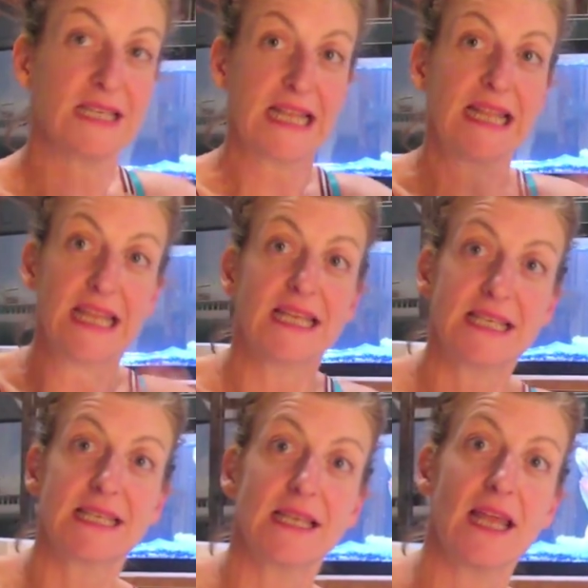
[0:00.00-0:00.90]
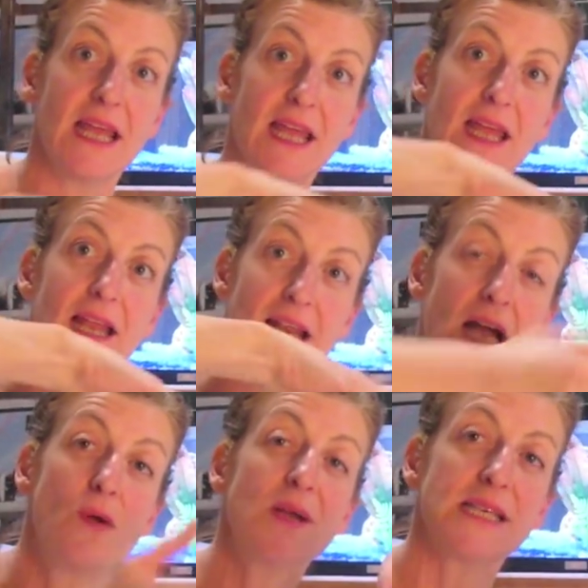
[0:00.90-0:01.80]
in this uh,
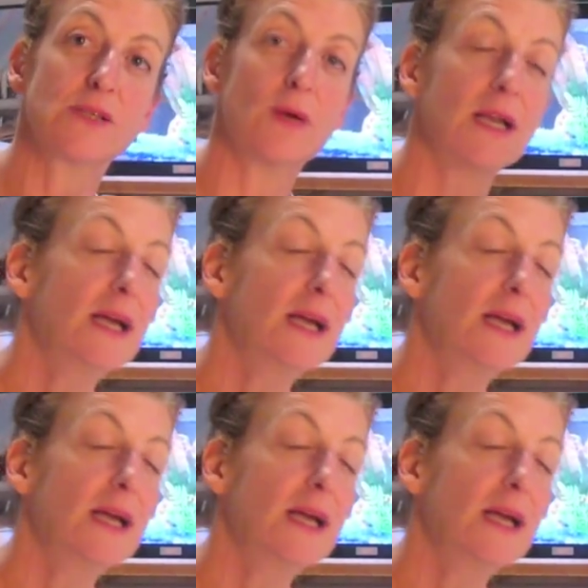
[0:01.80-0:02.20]
language as well.